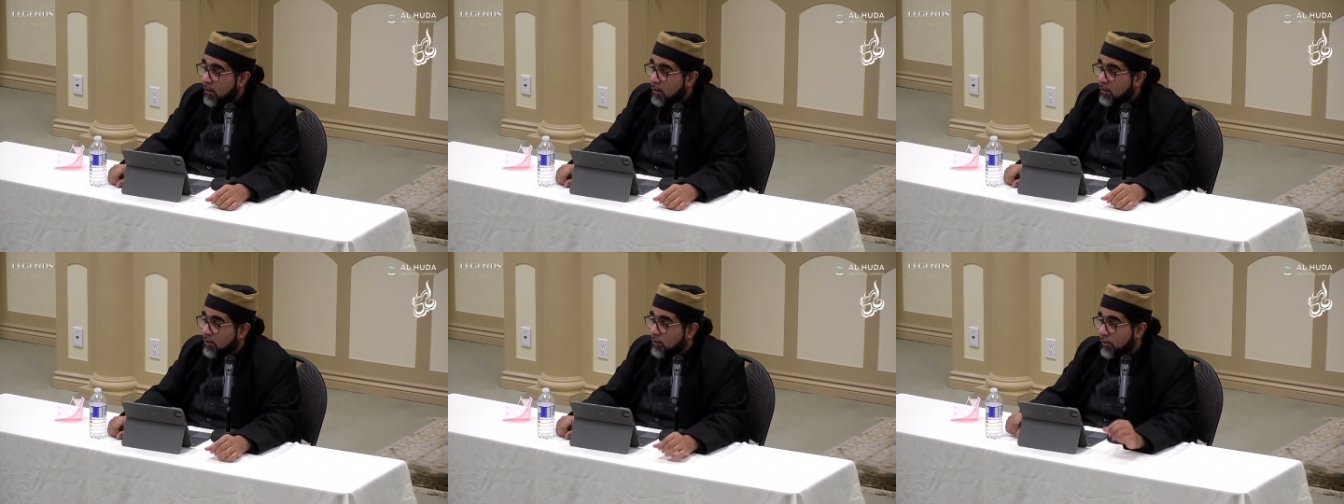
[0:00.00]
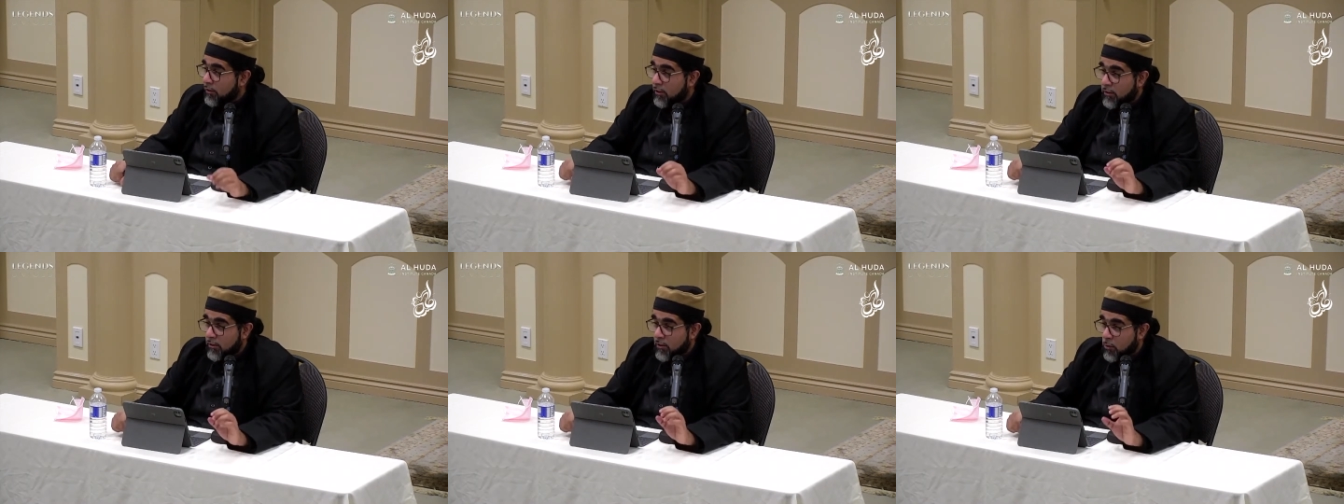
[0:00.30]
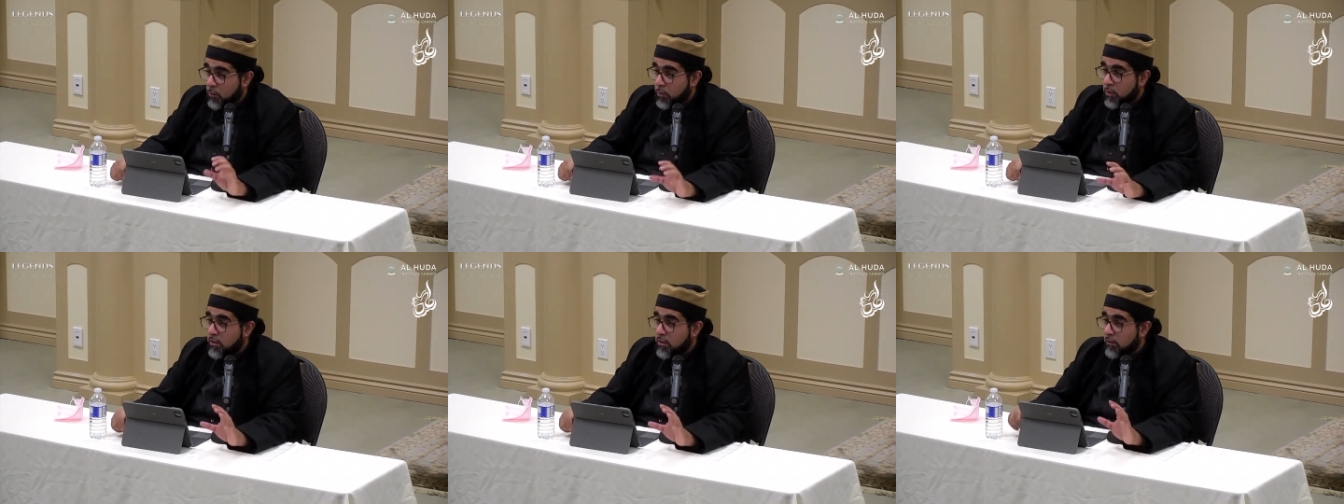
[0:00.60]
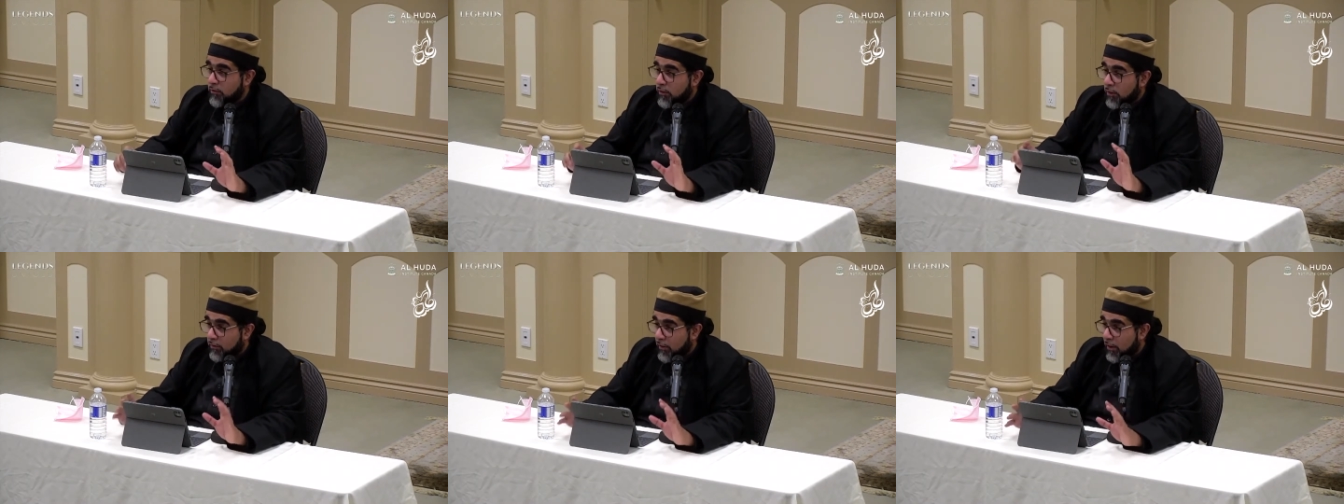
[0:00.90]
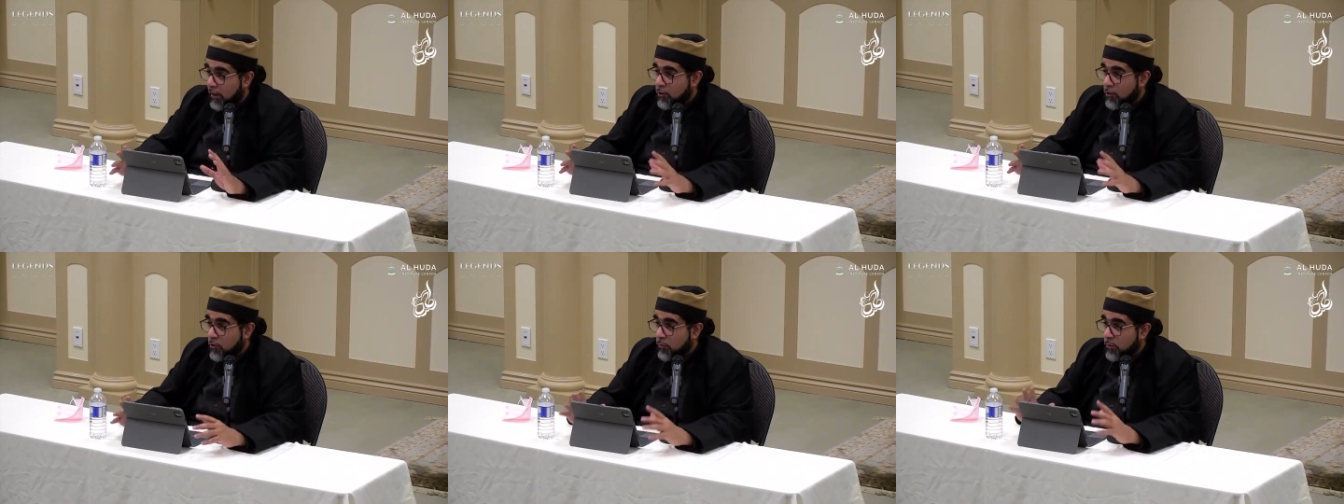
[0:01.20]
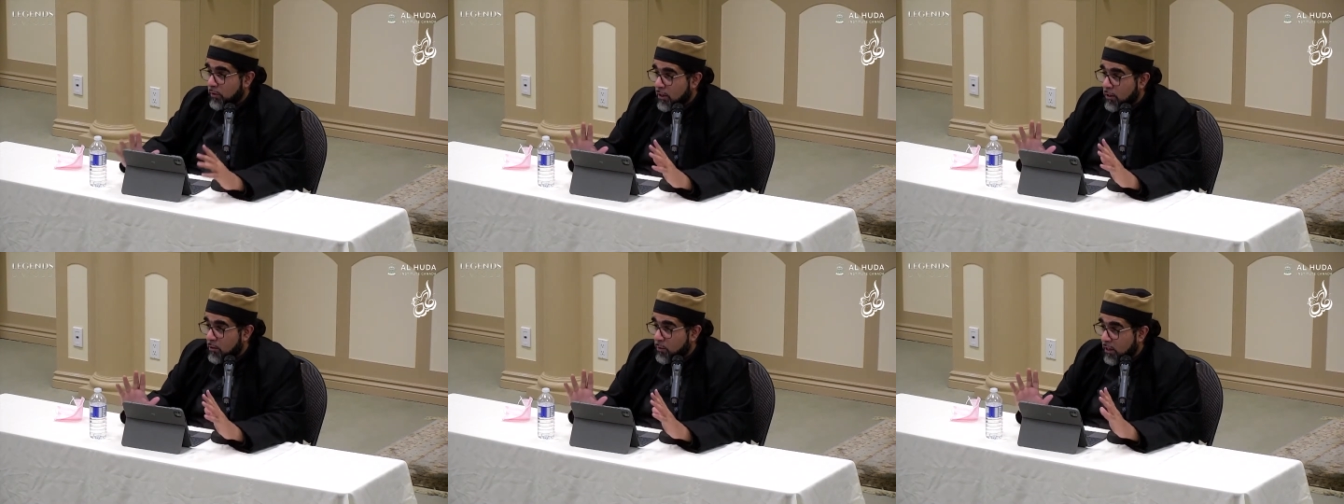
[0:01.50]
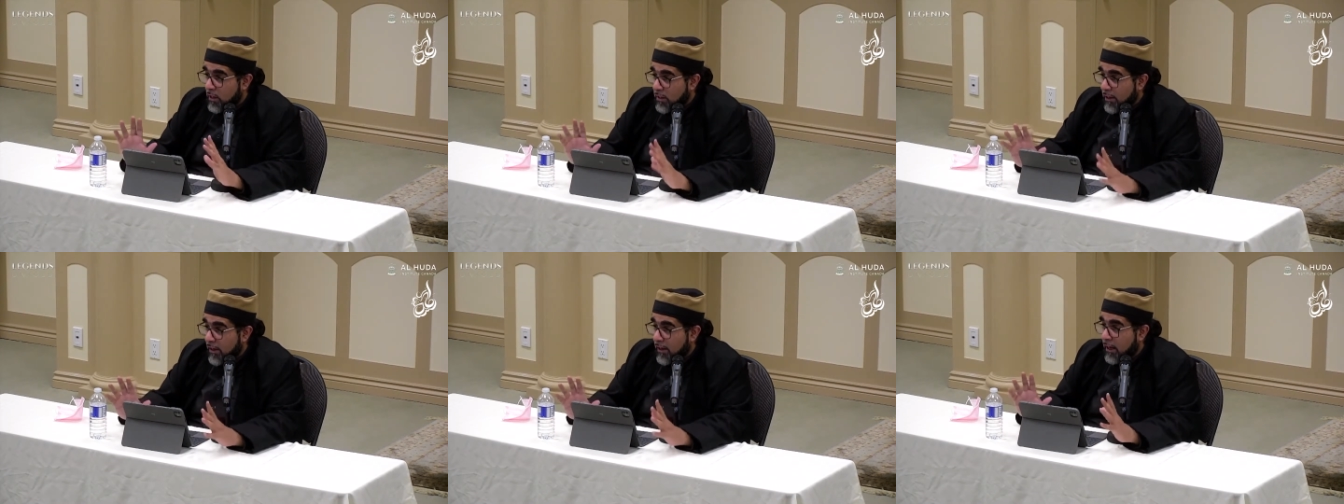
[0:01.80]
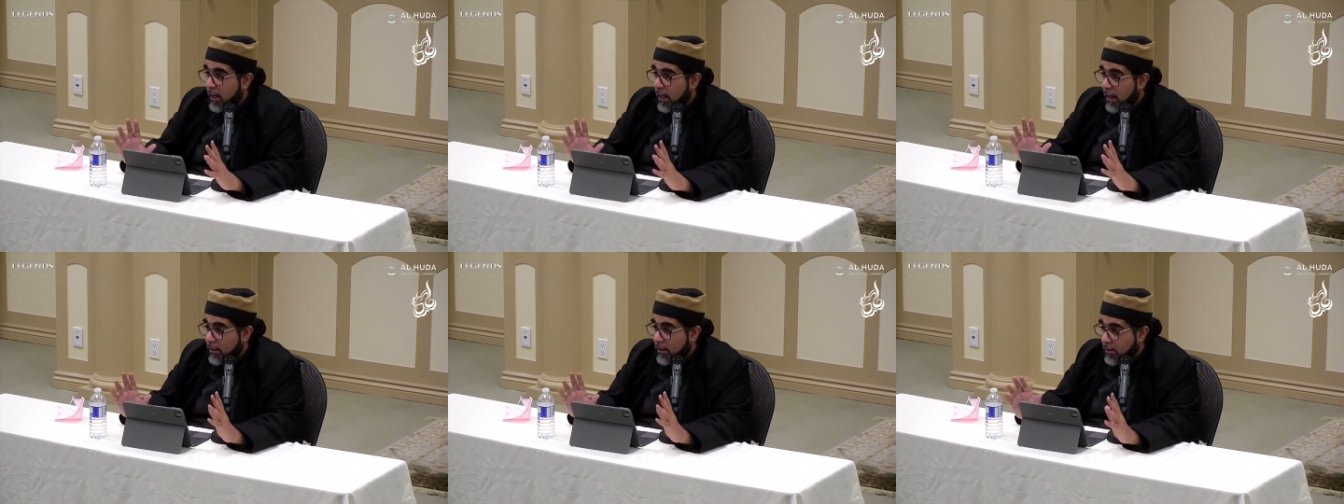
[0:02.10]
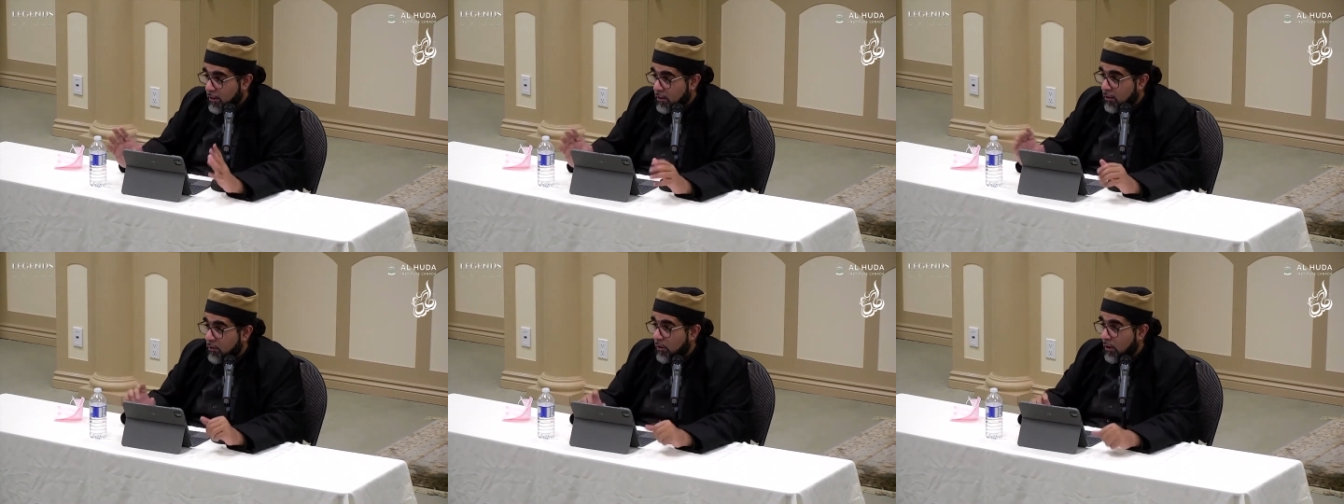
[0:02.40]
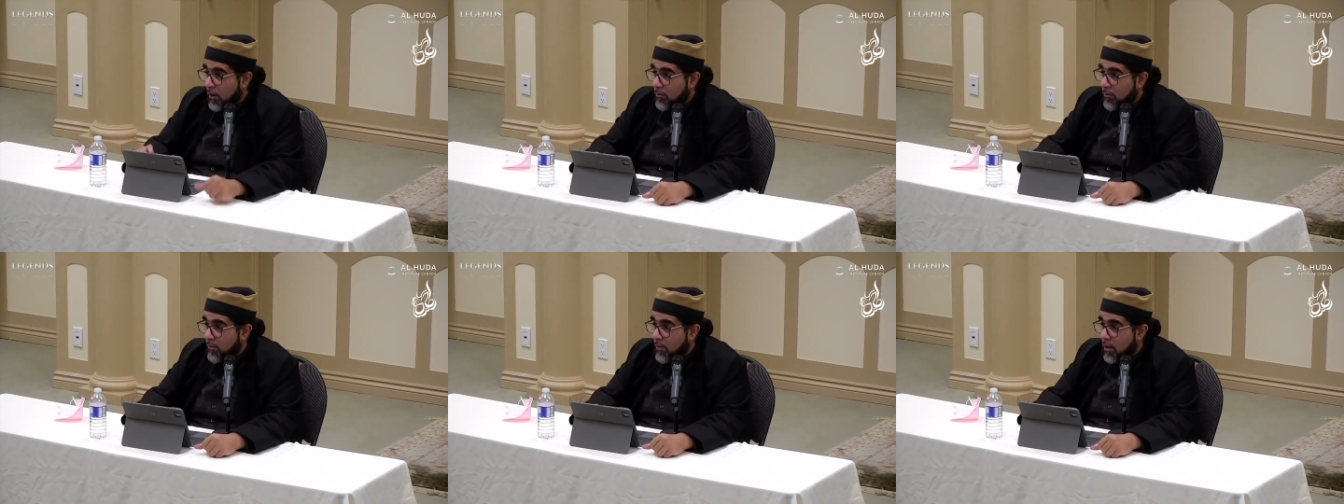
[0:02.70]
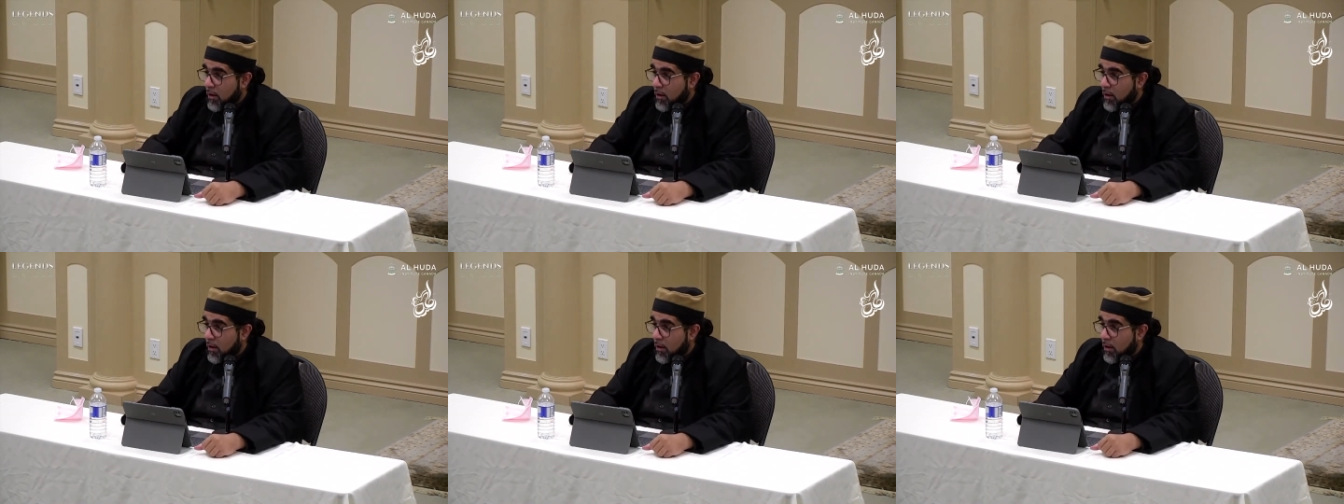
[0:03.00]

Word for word: So there's a specific fellowship that has been dedicated to him.